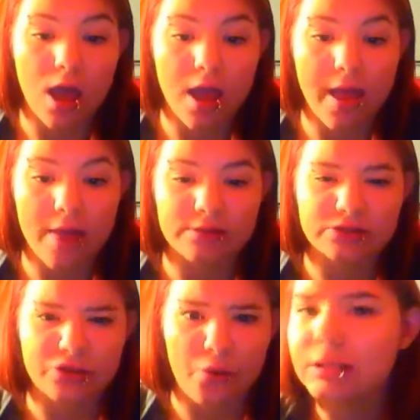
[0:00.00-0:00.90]
And
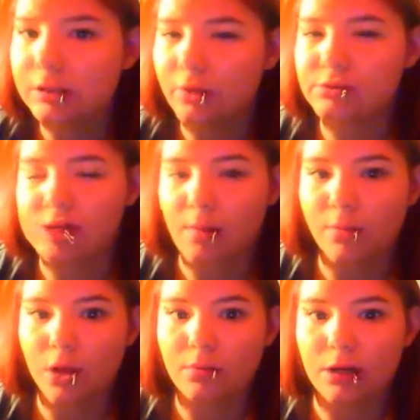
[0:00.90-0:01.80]
so they closed down
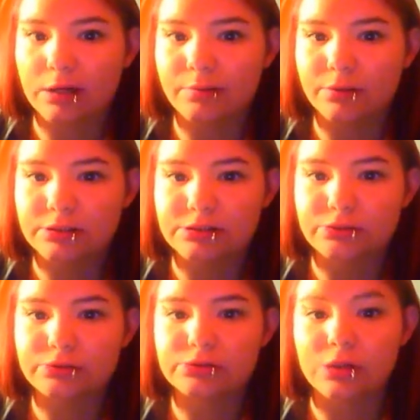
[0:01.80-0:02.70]
Block Party pretty
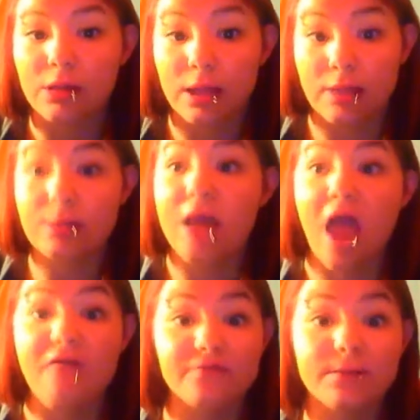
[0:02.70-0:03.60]
soon. So like, and then
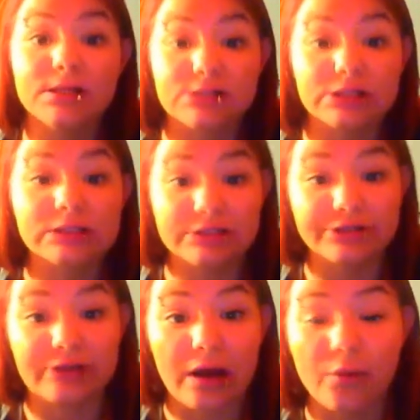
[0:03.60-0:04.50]
everybody started
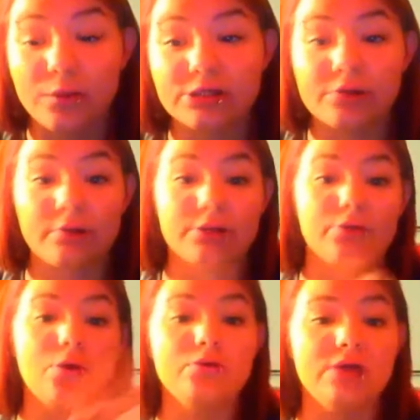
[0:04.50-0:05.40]
clearing out and went to like their
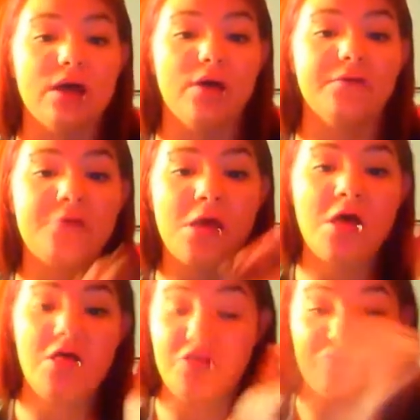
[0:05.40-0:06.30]
hotels,
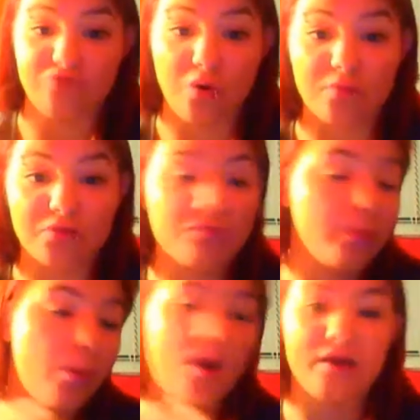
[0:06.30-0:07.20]
their dorm
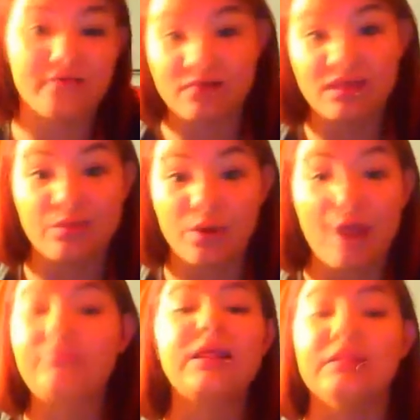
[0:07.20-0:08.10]
rooms, whatever,
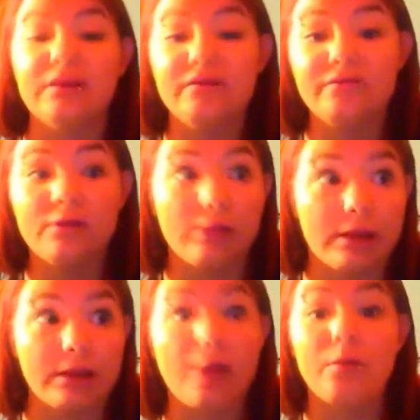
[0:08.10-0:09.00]
wherever they lived.
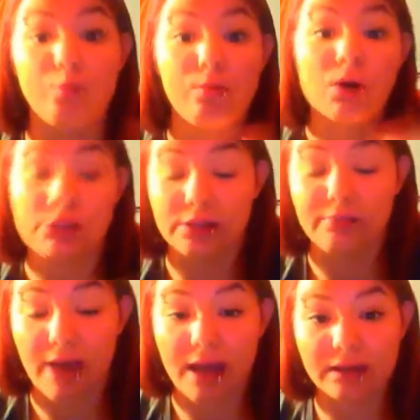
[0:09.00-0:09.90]
Like, they booked
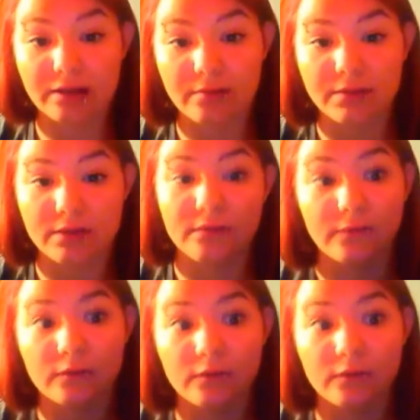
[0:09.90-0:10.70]
it back there because